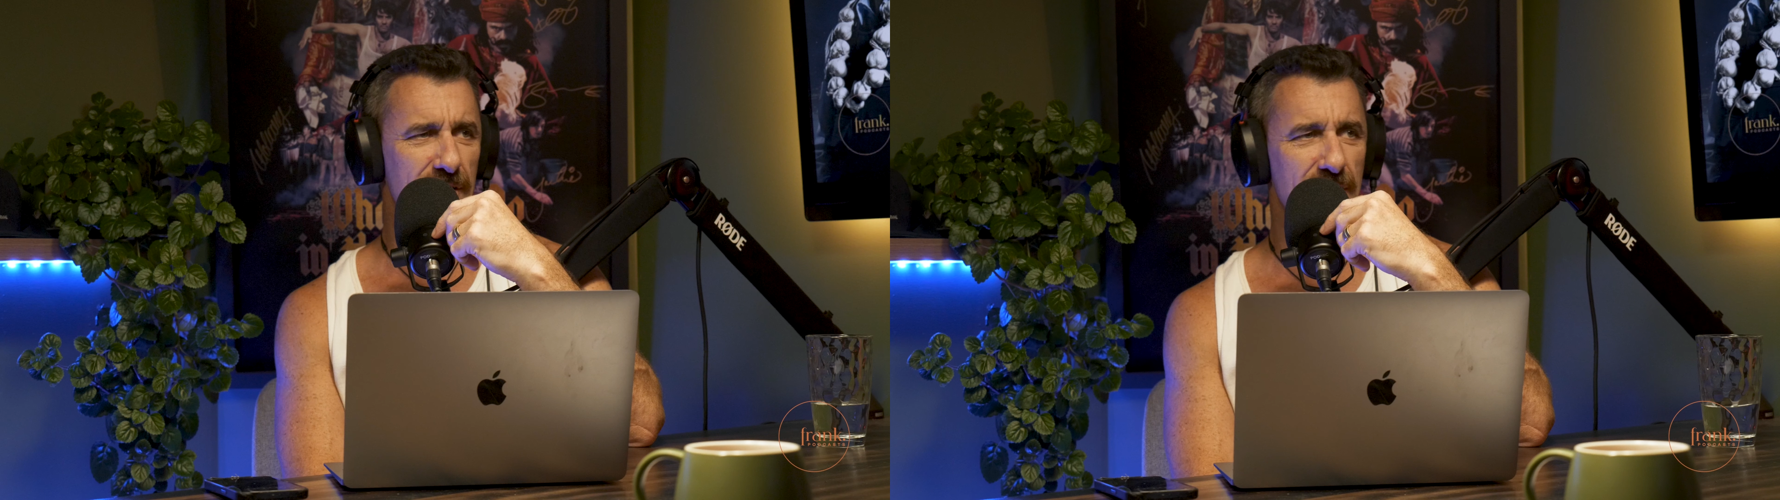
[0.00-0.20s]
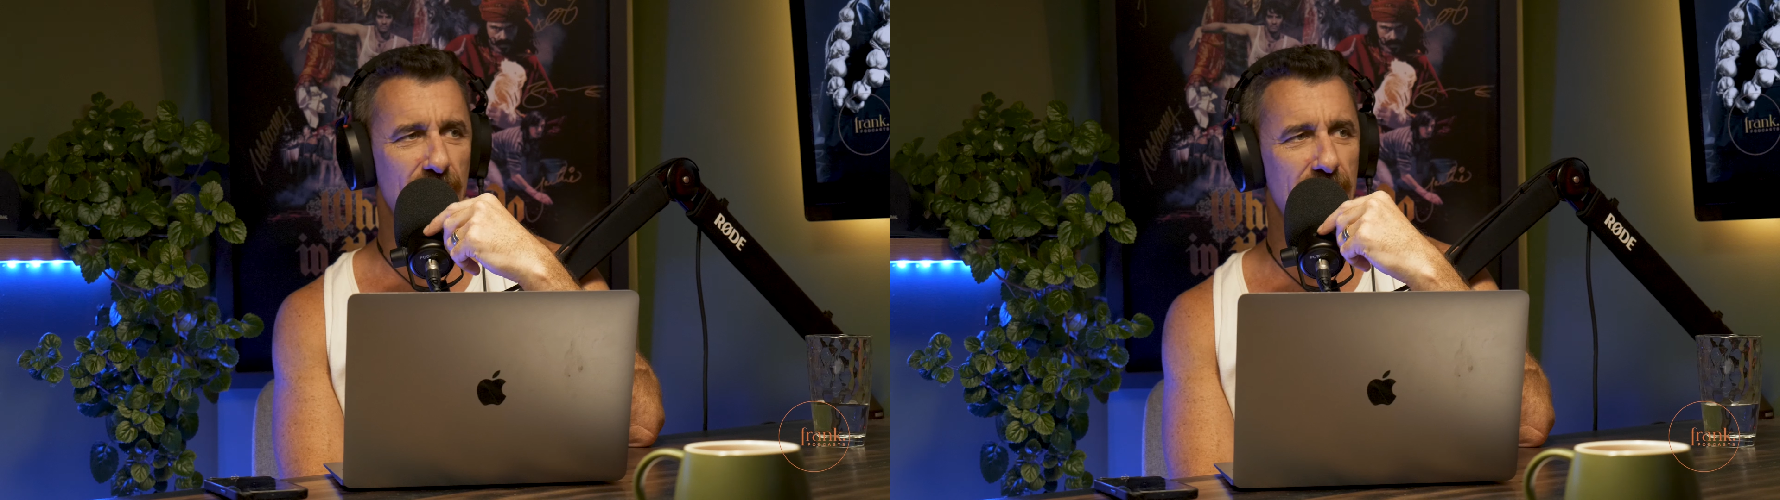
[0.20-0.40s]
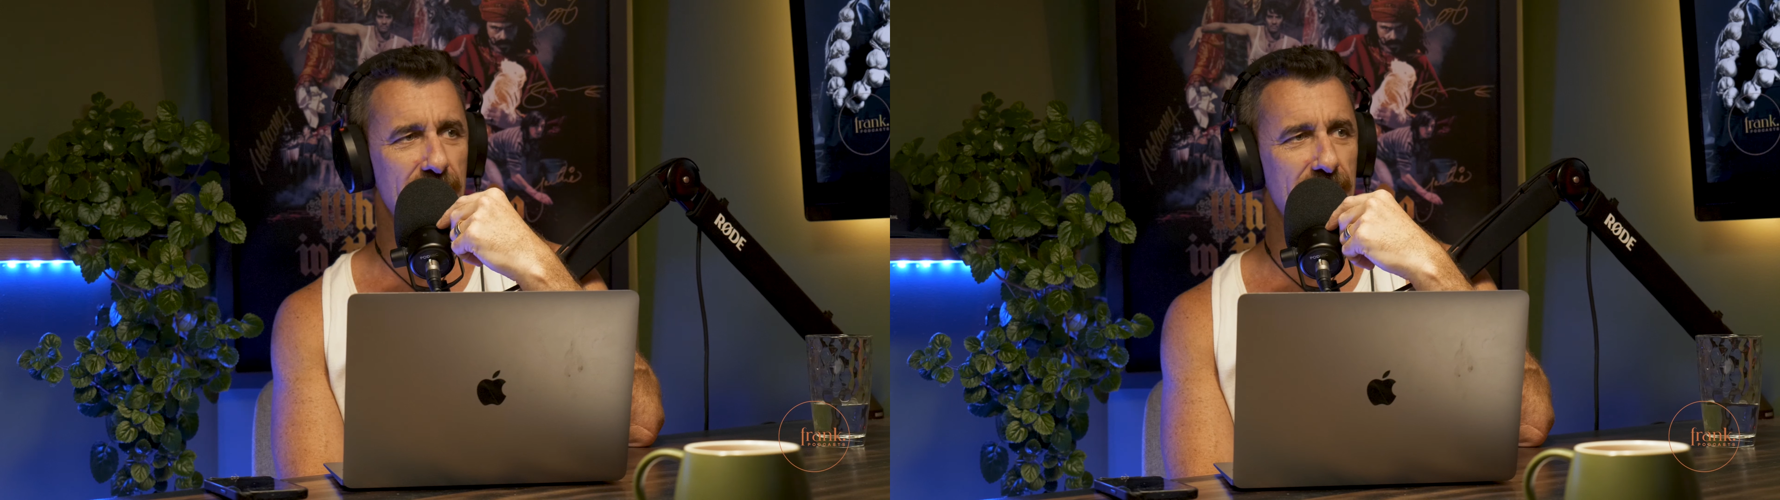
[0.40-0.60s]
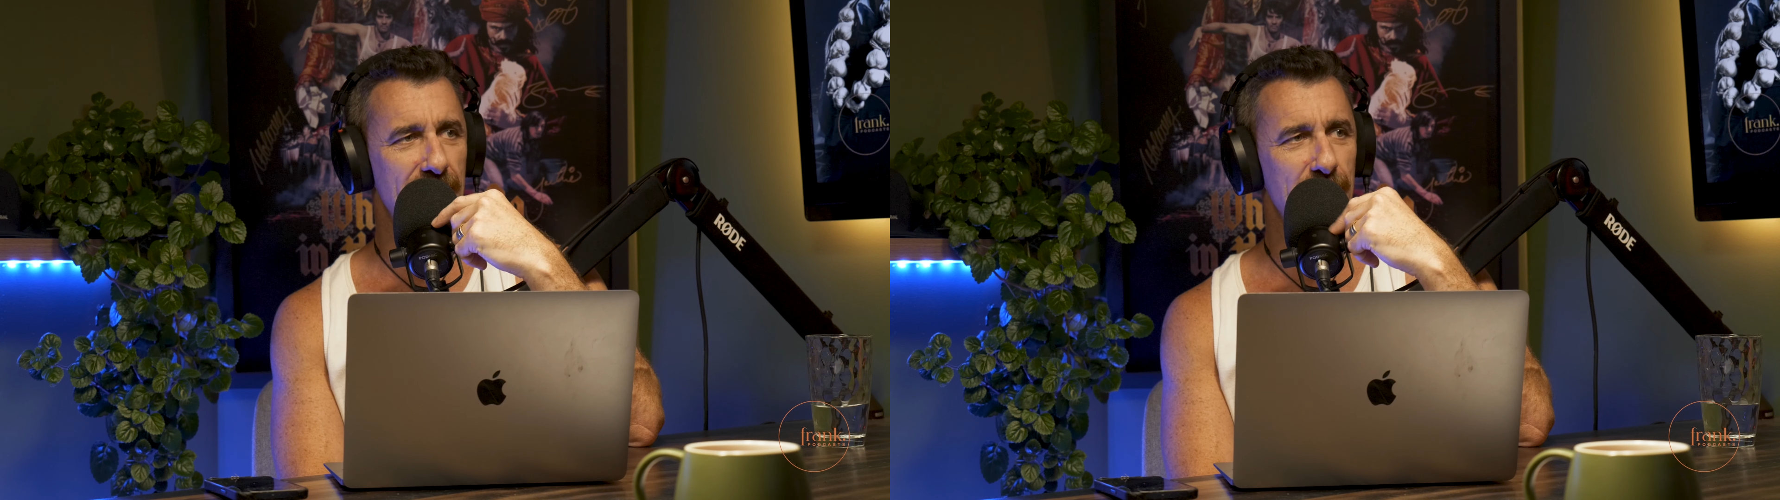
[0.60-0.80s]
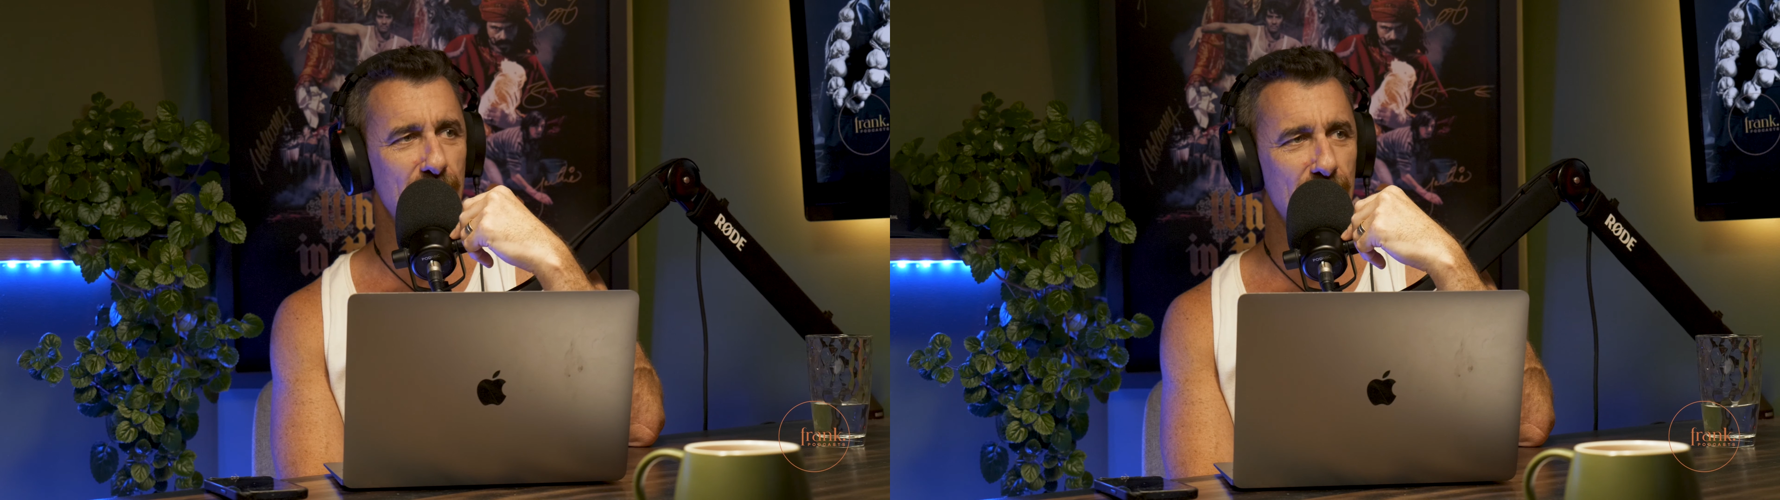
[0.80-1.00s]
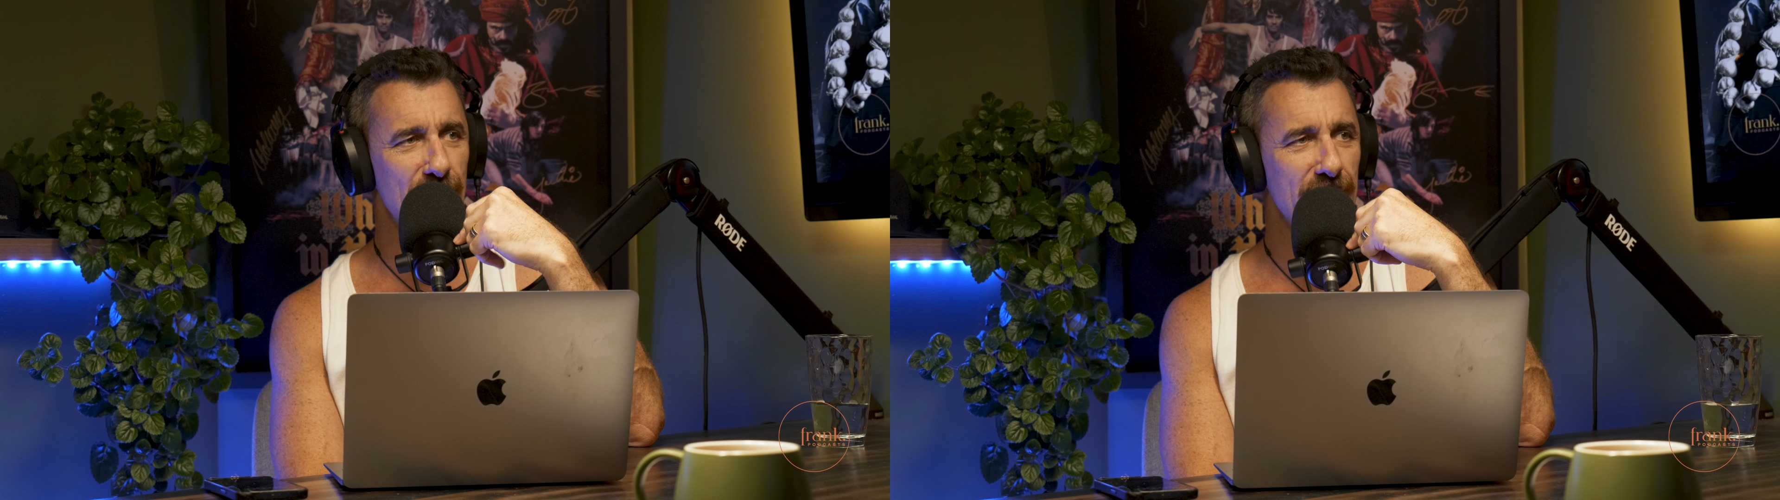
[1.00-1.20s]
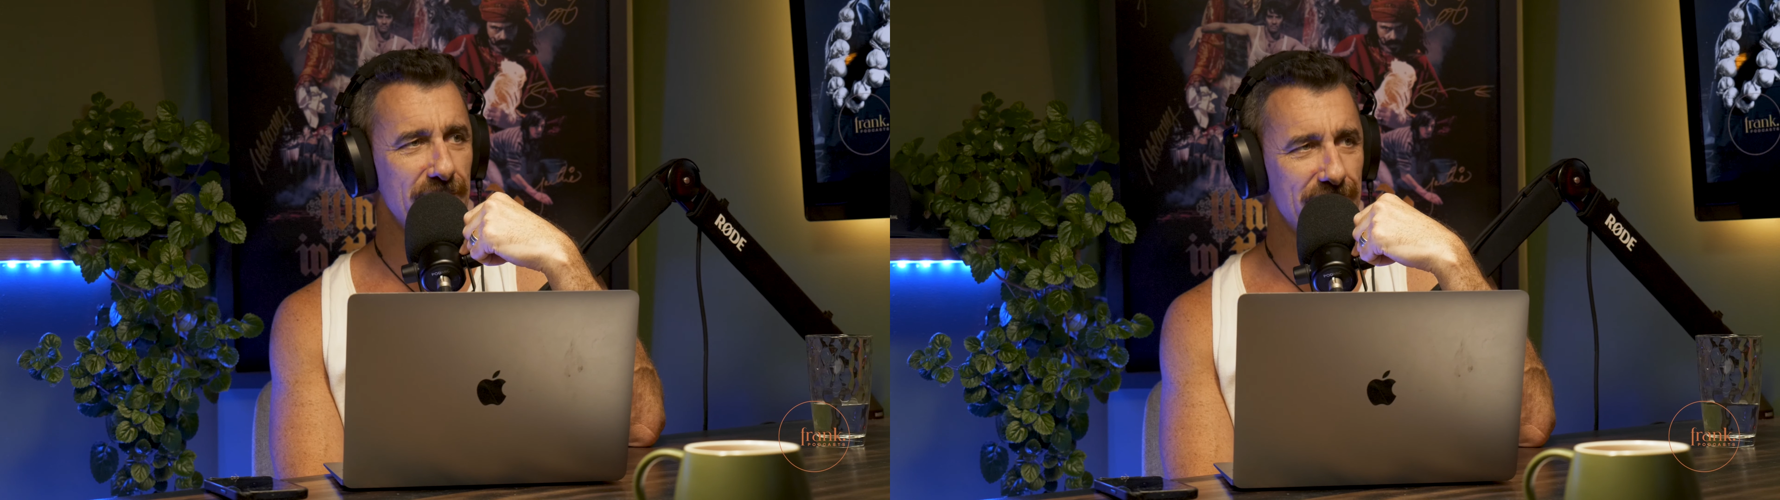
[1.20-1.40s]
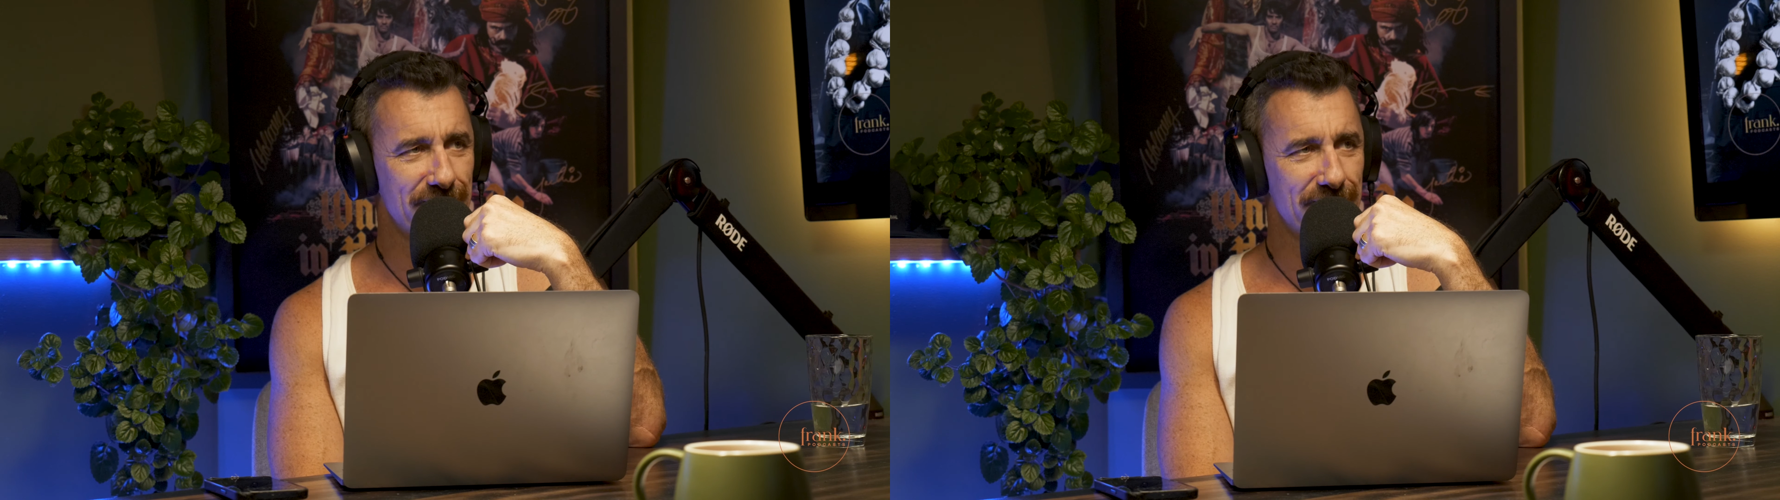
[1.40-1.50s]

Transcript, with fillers: you didn't like him or her.